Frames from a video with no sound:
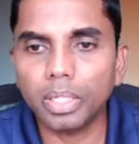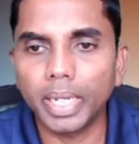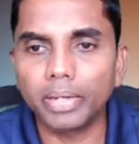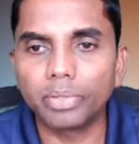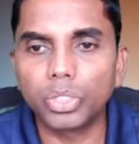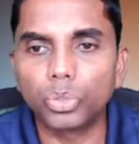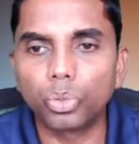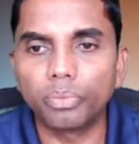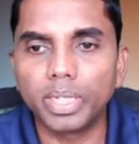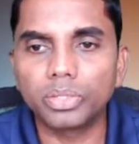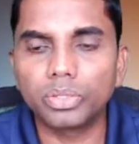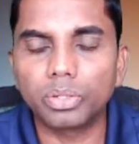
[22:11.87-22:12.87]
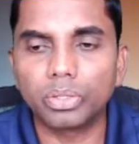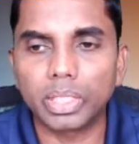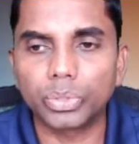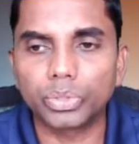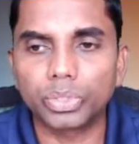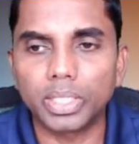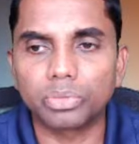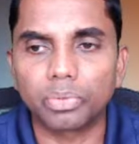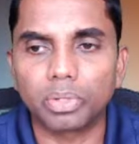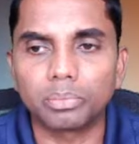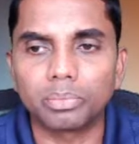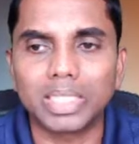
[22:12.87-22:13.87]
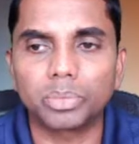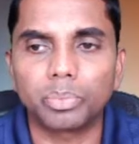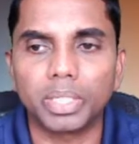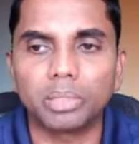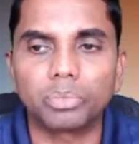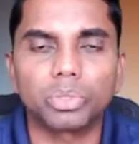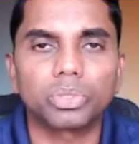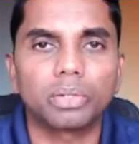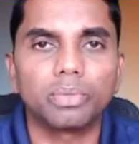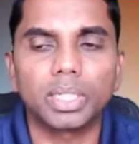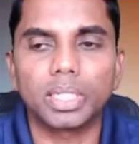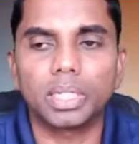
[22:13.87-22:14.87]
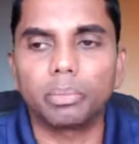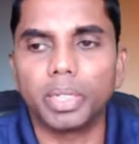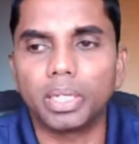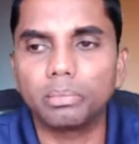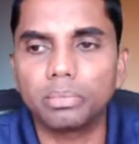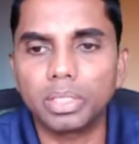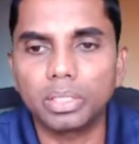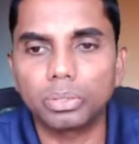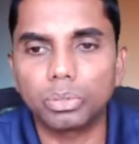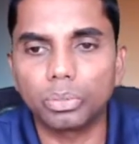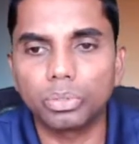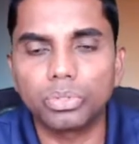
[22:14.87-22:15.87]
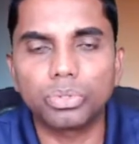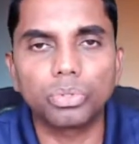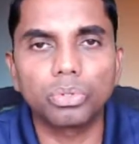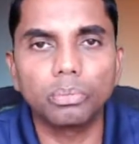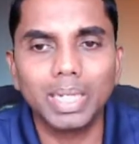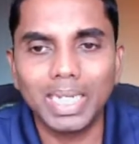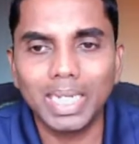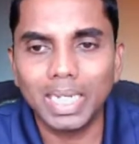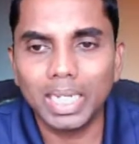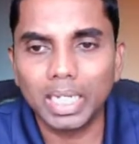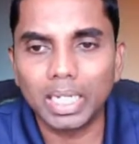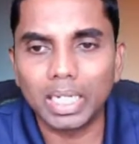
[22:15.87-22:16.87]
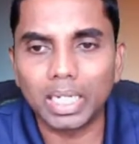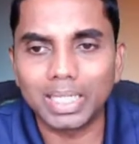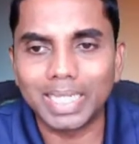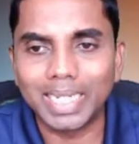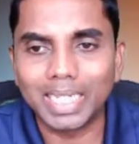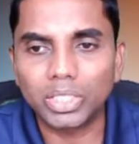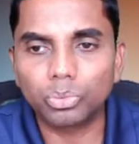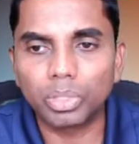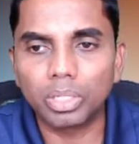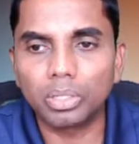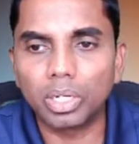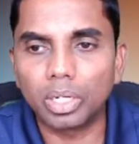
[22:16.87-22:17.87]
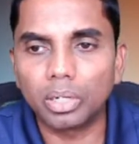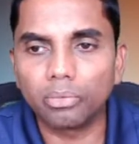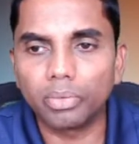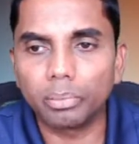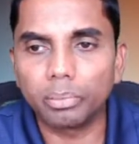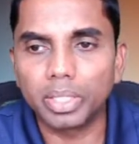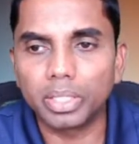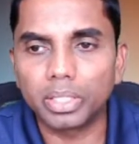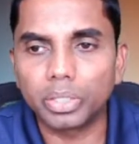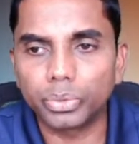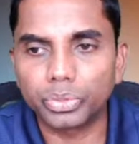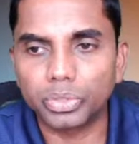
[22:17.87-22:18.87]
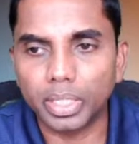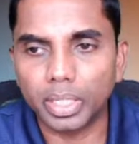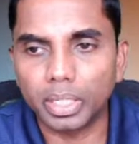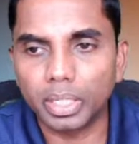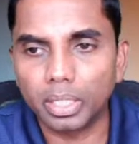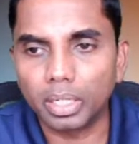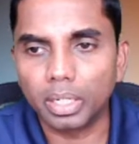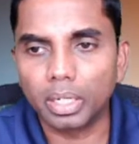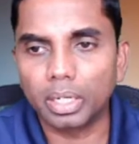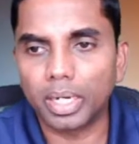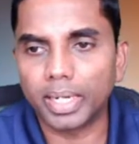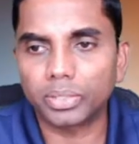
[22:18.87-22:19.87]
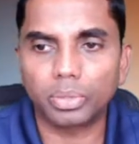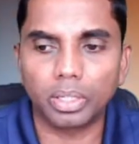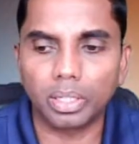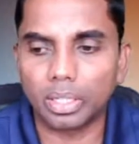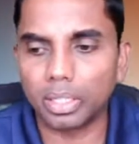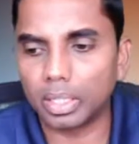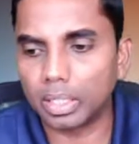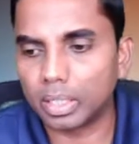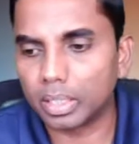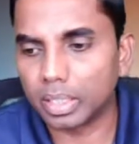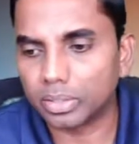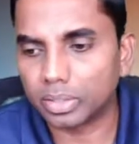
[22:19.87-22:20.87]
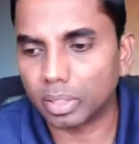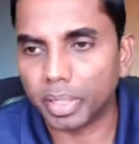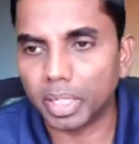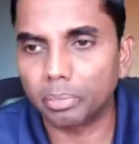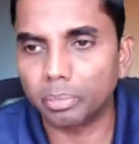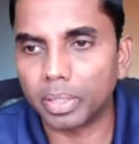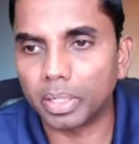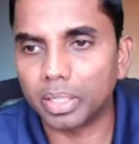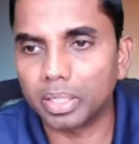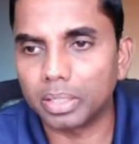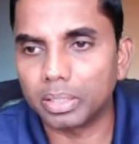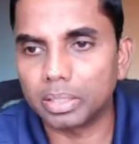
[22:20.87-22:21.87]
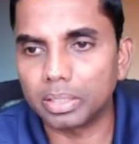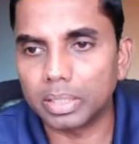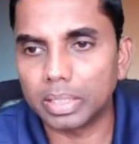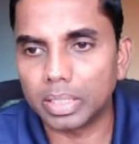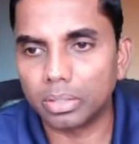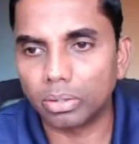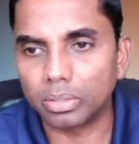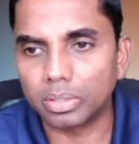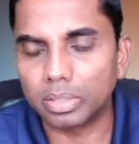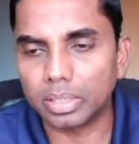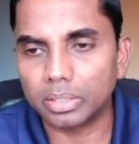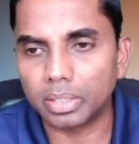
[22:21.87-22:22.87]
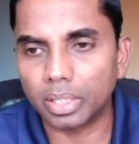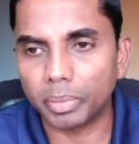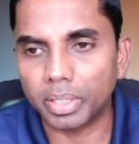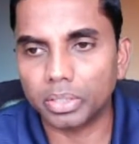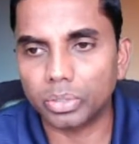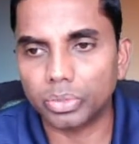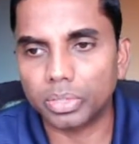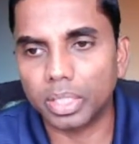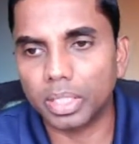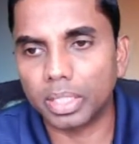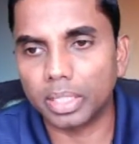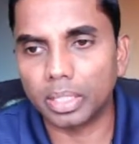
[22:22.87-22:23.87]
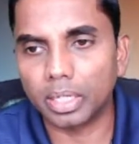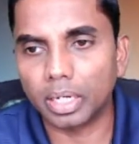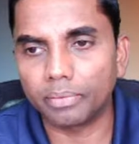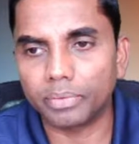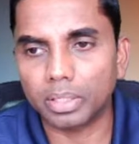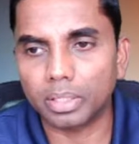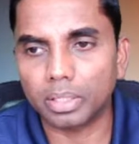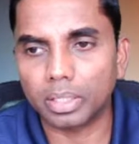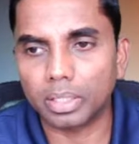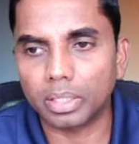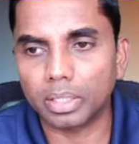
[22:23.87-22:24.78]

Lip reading: every 2 weeks on Tuesdays from 6 p.m. to 7:30 p.m. through Zoom. The next one will be Tuesday. Actually, it's coming up, not this coming Tuesday, after